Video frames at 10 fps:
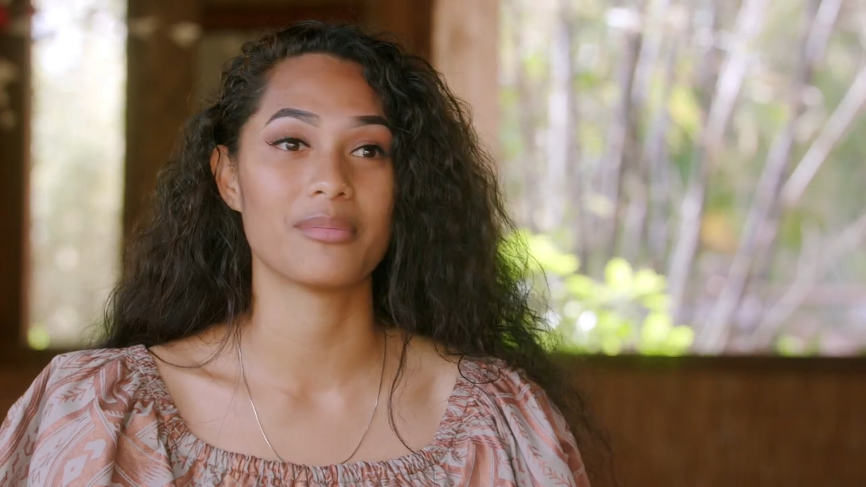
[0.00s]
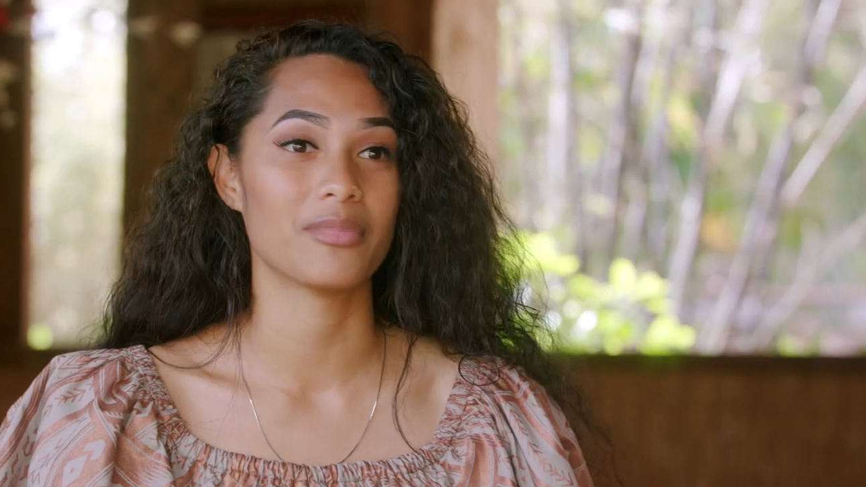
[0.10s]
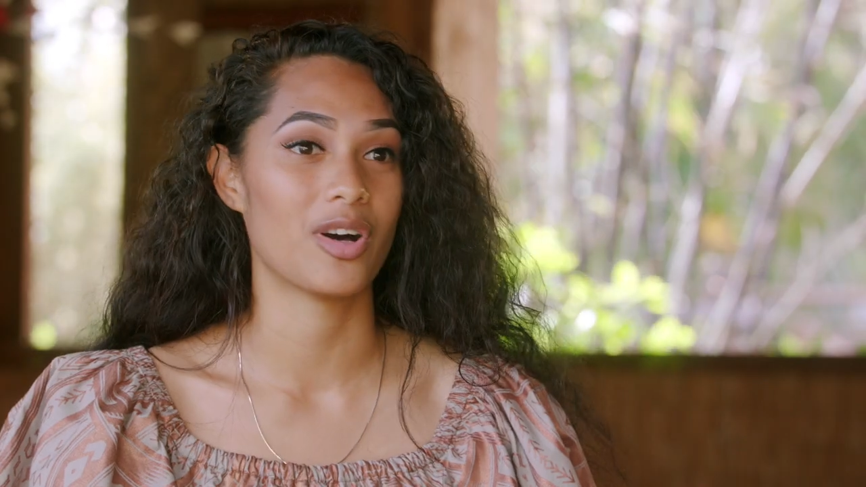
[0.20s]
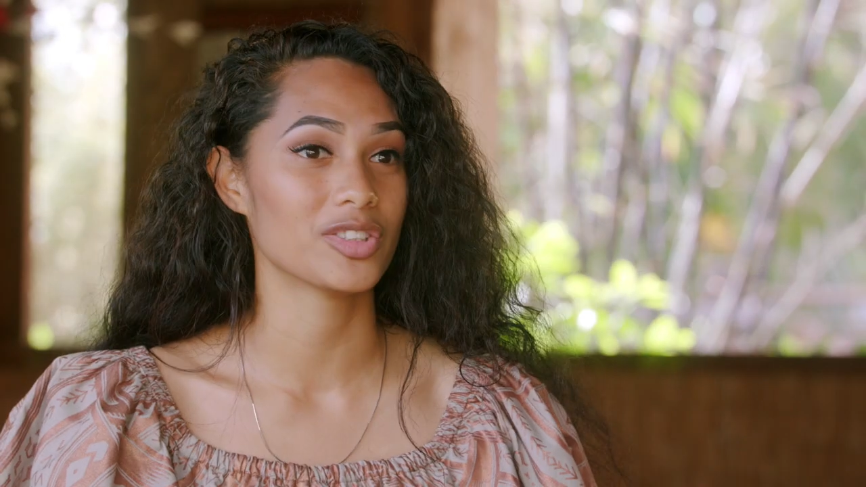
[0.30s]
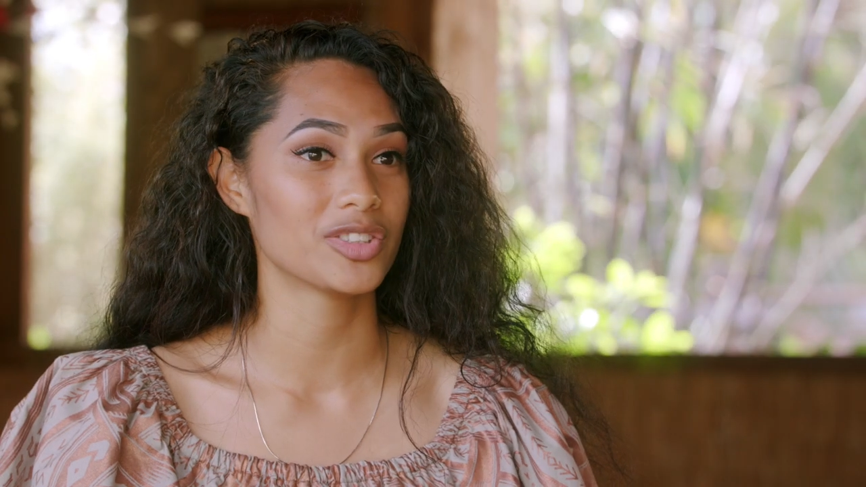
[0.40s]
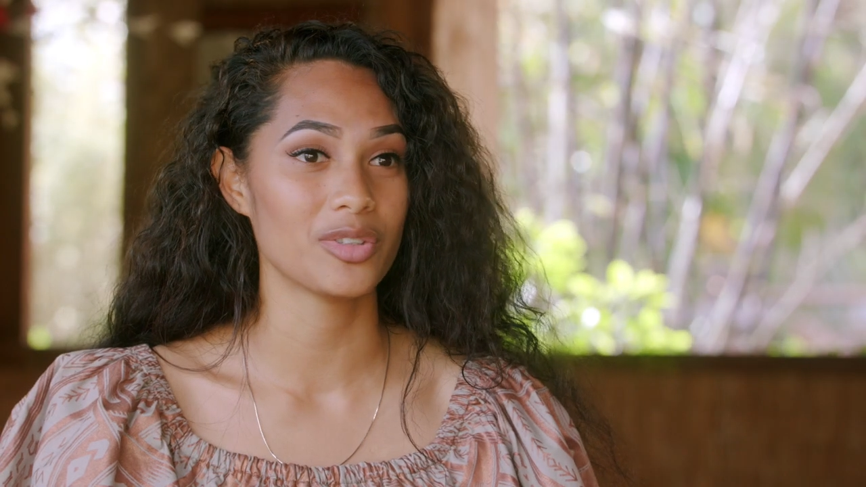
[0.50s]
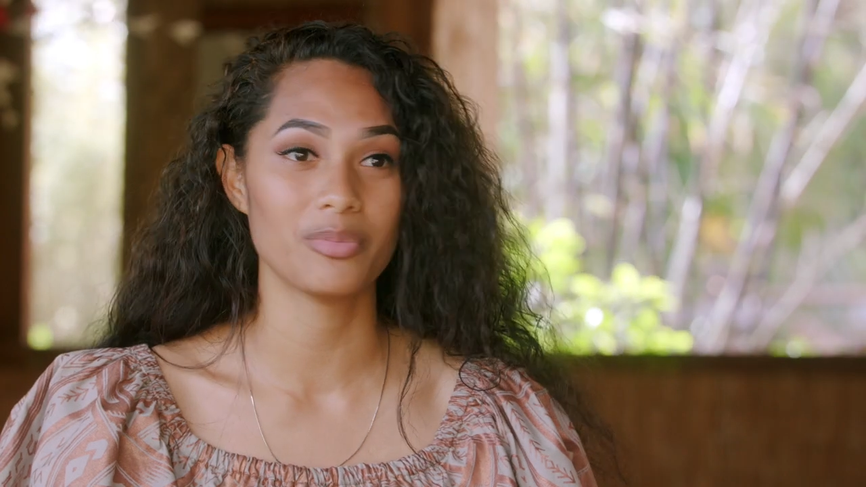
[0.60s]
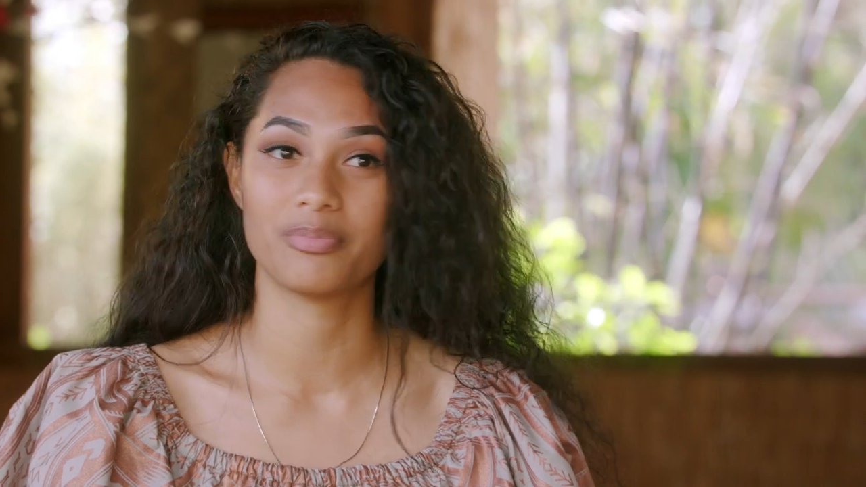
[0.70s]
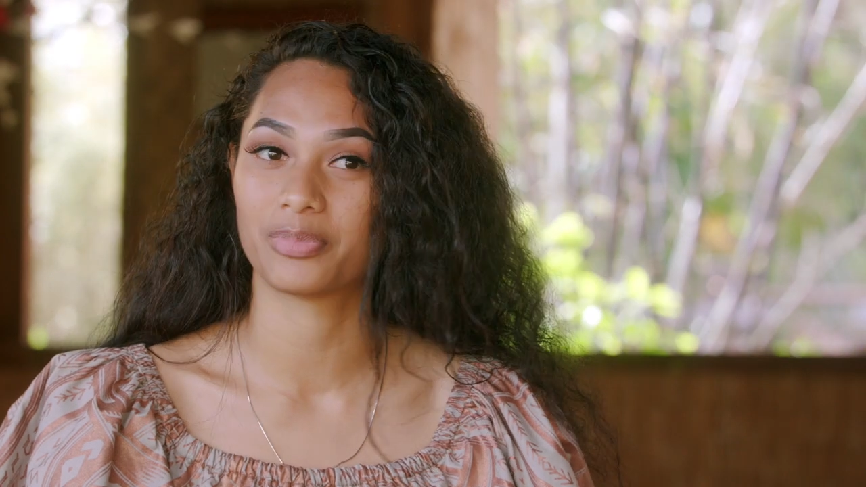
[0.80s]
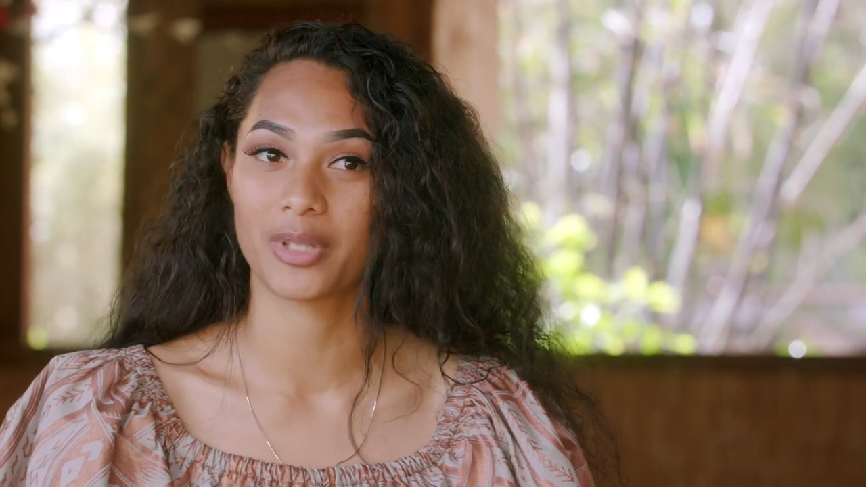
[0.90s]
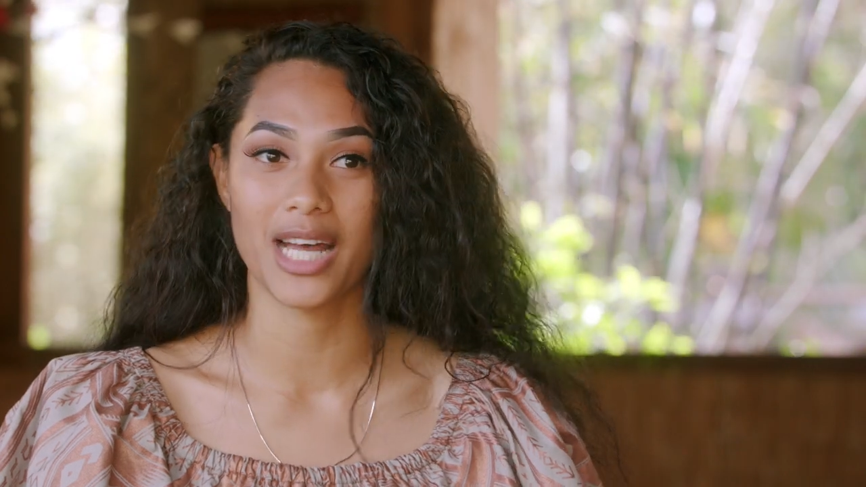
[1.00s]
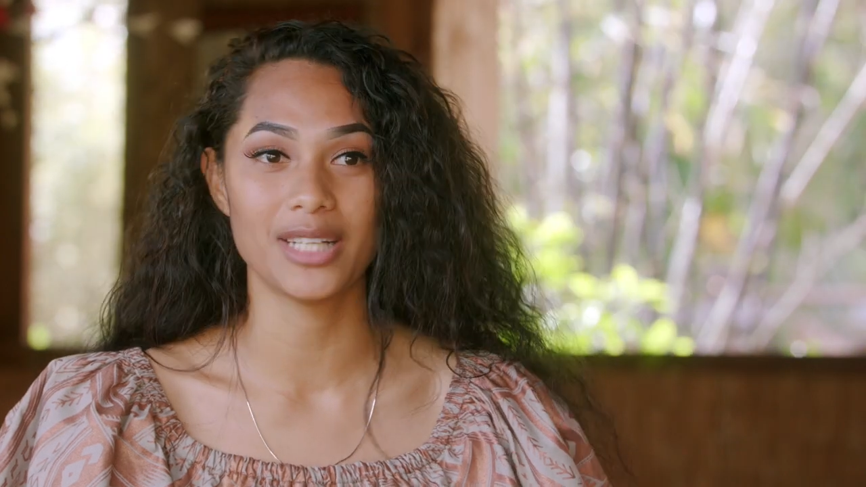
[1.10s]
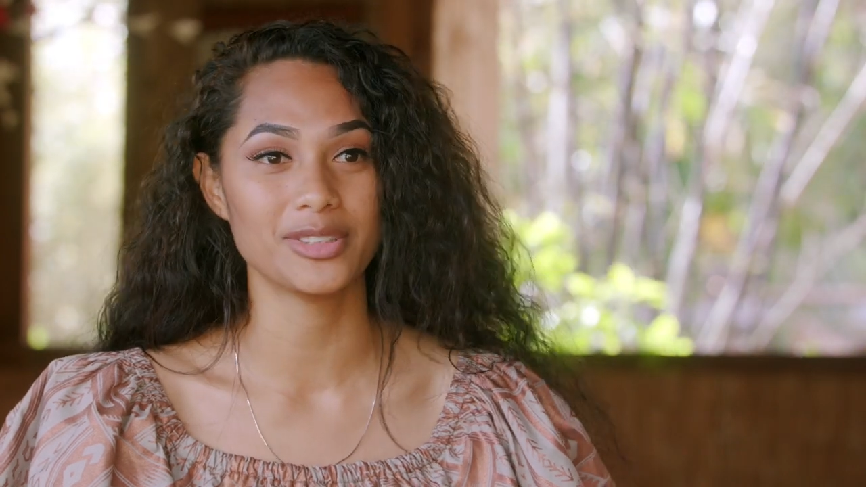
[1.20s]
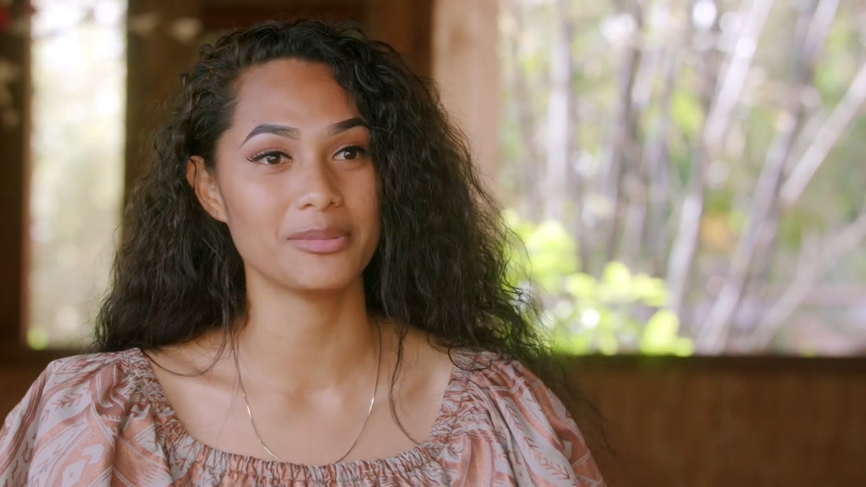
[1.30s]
am also proud